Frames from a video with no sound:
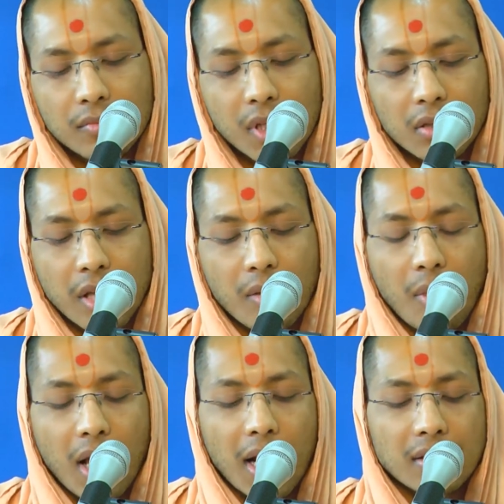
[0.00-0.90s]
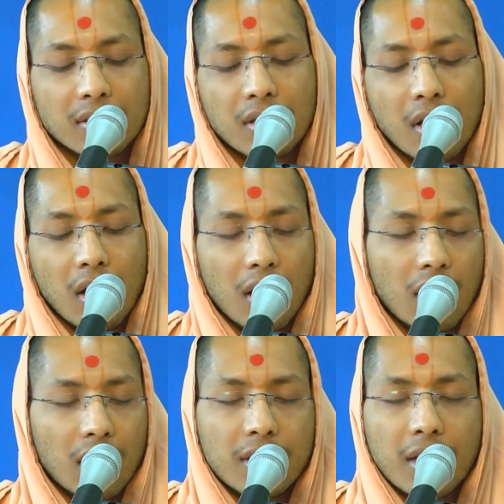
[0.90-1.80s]
Then Maharaj,
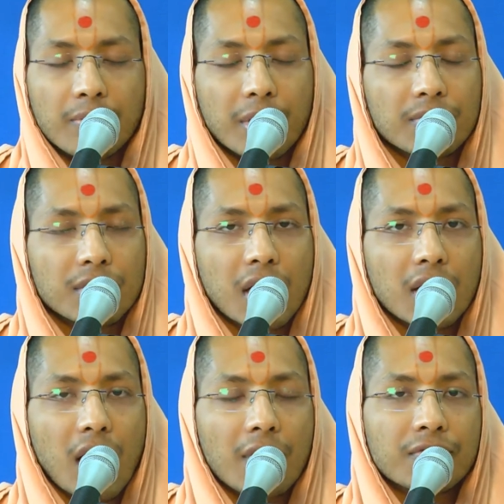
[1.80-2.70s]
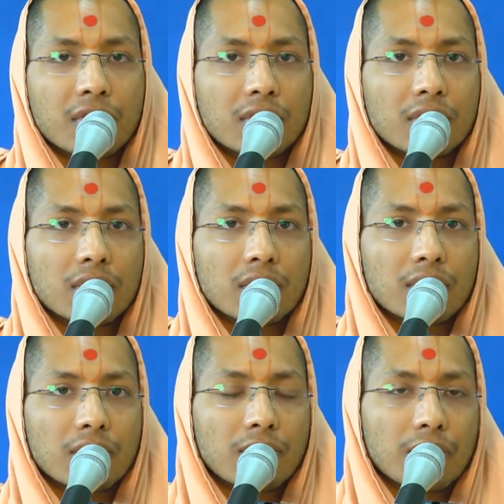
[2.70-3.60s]
uh, then Brahmachari after
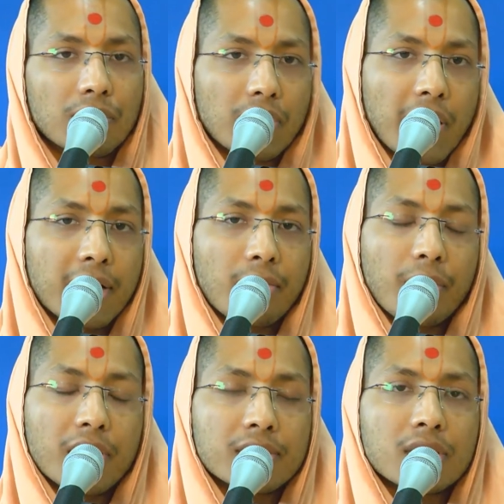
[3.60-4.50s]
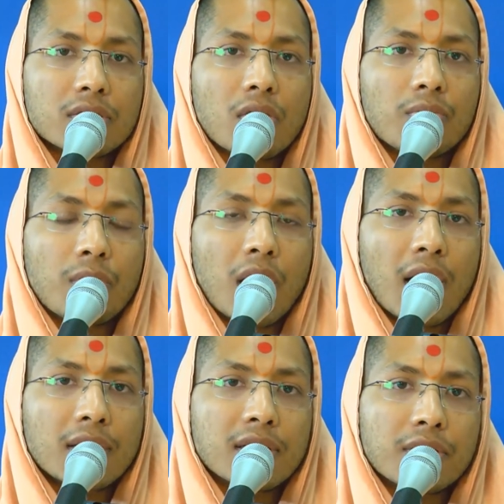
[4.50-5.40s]
getting blessings of
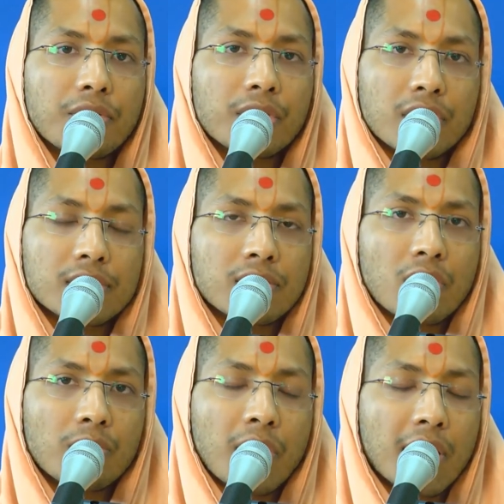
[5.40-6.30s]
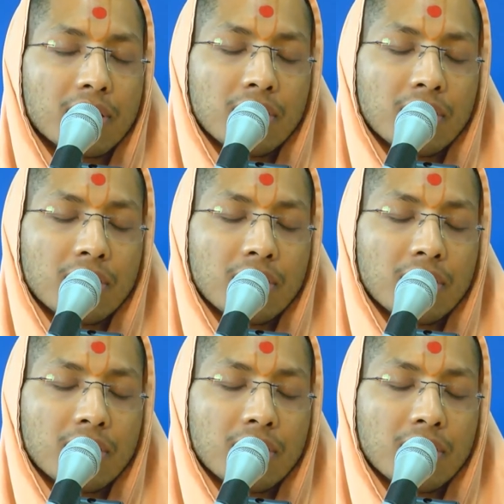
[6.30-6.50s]
Maharaj and doing darshan of Maharaj,